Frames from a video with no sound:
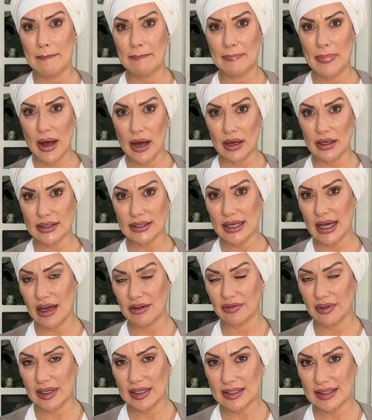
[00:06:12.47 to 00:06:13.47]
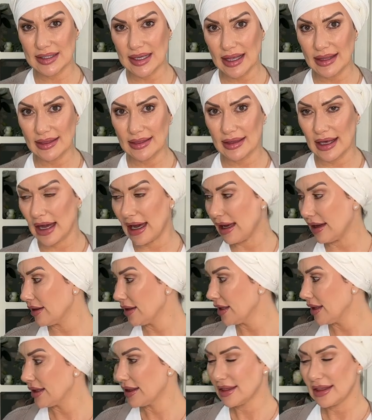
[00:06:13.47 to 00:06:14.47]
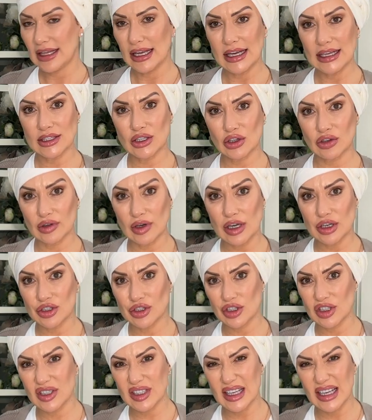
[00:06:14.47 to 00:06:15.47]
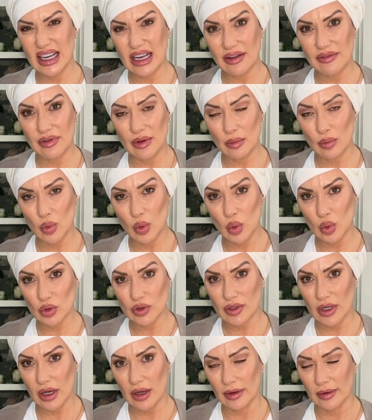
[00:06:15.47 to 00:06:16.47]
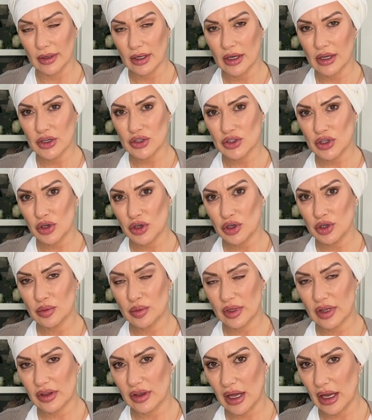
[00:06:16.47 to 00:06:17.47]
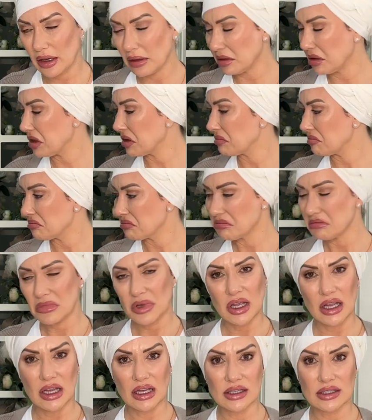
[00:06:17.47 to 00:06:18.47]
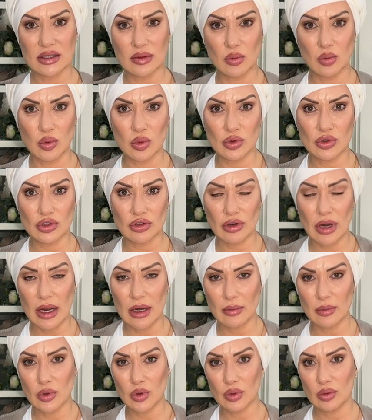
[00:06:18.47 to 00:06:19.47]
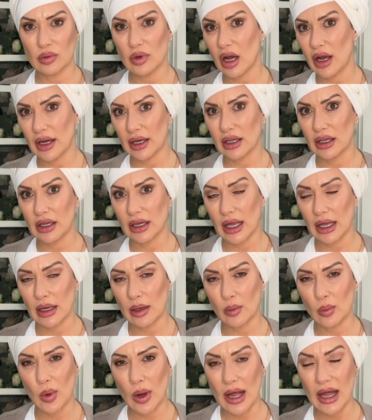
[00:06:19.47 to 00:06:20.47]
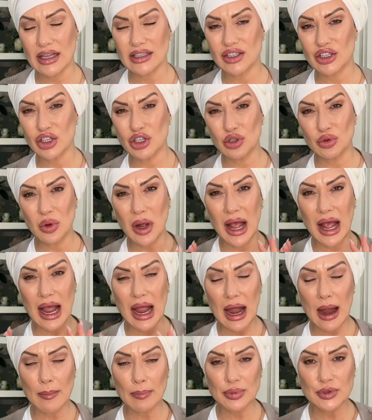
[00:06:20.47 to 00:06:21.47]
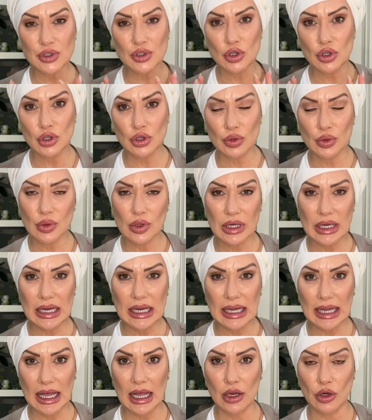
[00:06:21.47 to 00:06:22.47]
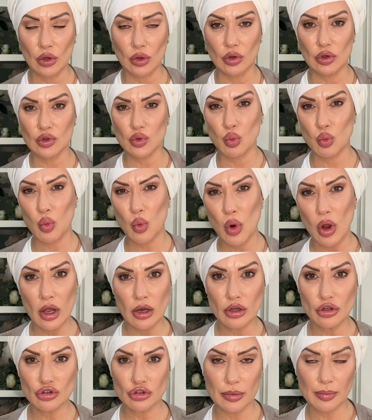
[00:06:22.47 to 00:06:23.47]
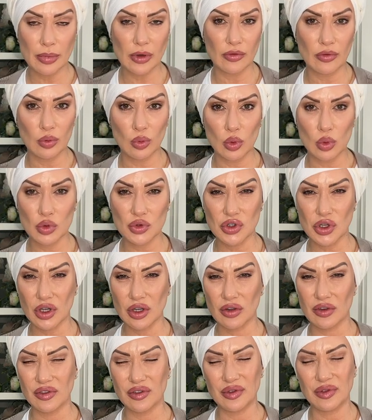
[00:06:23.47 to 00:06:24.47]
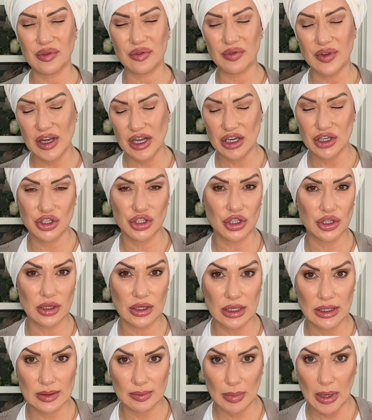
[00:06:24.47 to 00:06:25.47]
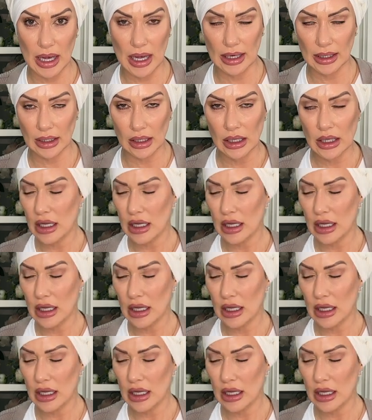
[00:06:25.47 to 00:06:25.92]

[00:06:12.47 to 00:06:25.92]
But having said that, these creatures live in water. So you would think, it's a water animal, I can get it wet. You absolutely cannot. One drip of water can finish this bag.